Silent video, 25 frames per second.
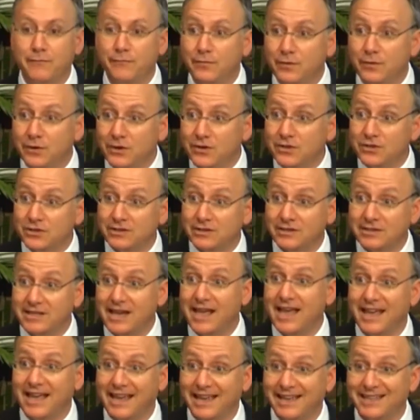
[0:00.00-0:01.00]
first
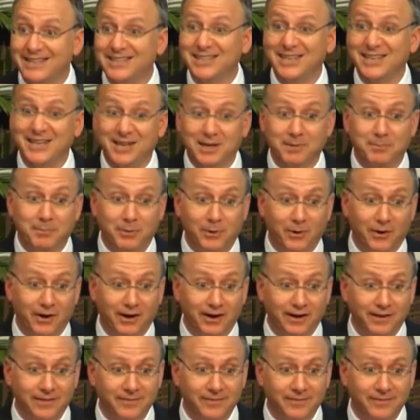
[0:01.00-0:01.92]
day in Singapore,